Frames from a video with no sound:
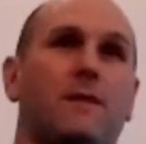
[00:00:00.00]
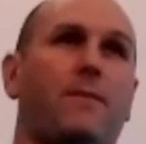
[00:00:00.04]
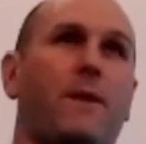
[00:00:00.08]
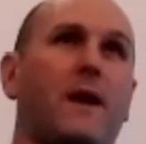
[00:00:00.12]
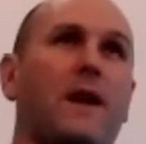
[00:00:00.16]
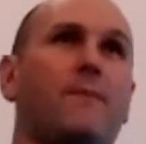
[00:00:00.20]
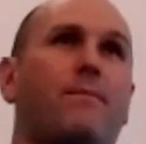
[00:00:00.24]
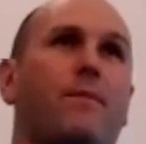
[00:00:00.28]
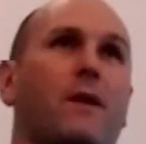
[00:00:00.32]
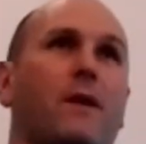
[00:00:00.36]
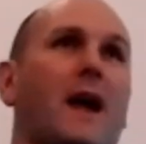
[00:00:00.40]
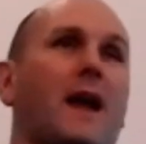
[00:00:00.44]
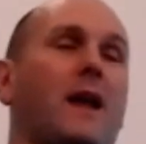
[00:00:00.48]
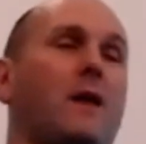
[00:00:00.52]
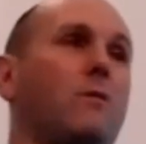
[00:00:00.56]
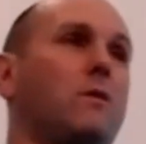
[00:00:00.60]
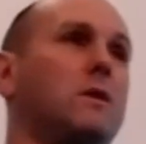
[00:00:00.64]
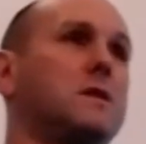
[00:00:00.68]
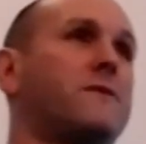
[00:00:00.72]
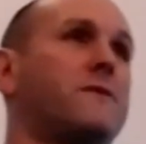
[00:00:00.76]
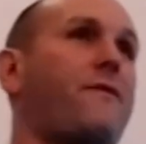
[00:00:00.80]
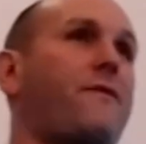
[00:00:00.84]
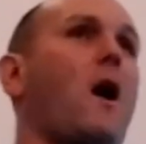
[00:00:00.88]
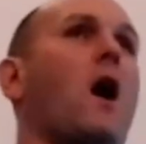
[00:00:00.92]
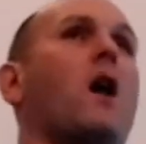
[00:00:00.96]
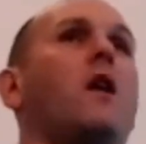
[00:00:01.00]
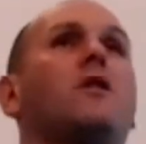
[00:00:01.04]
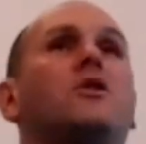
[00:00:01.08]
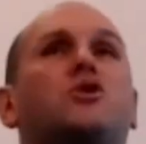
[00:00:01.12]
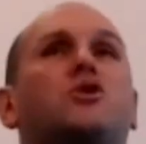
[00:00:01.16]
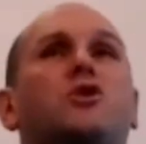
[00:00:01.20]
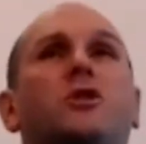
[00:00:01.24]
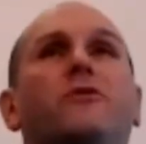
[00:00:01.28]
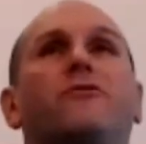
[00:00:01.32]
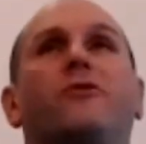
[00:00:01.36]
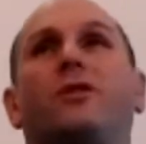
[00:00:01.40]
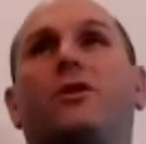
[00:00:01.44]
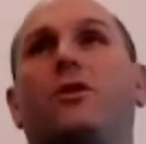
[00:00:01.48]
to people, and it was
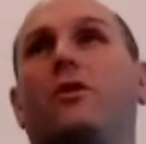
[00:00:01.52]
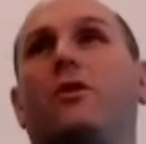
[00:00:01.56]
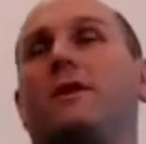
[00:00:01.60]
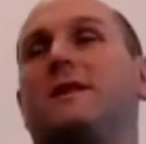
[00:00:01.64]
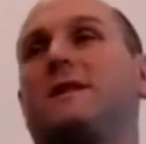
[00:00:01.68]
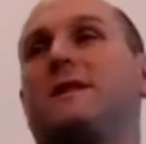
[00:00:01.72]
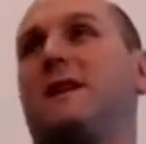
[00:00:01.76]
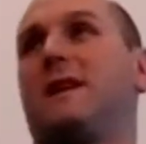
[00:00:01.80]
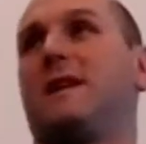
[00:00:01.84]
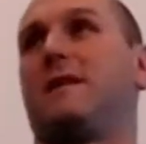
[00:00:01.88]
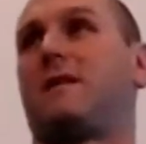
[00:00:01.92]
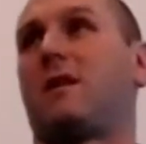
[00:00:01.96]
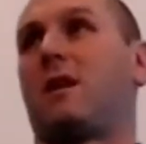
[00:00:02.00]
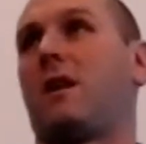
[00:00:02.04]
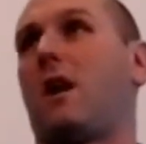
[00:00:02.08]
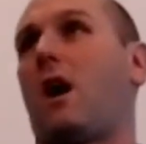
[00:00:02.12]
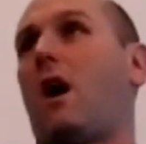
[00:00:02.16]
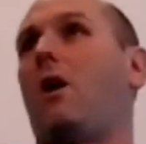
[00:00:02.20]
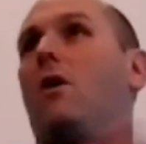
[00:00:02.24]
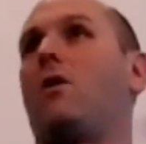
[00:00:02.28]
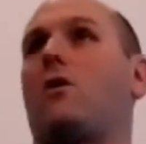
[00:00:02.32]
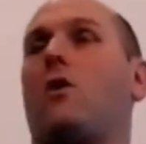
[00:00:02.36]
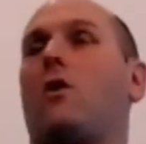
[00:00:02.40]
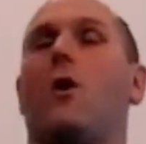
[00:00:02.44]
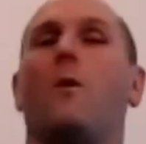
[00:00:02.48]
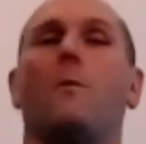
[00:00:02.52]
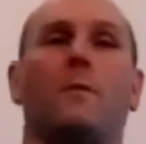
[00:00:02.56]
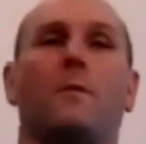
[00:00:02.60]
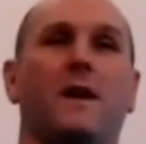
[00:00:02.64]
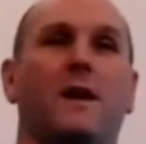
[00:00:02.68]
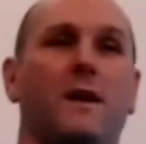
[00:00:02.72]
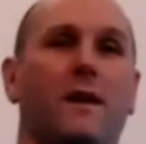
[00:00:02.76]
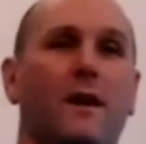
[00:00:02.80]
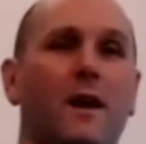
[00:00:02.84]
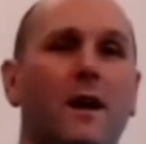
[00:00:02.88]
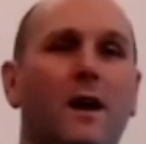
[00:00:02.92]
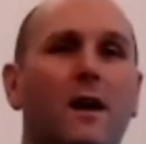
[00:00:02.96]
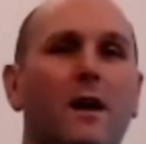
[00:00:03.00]
voluntary redundancy to the whole
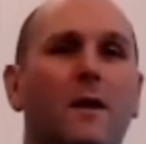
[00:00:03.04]
company,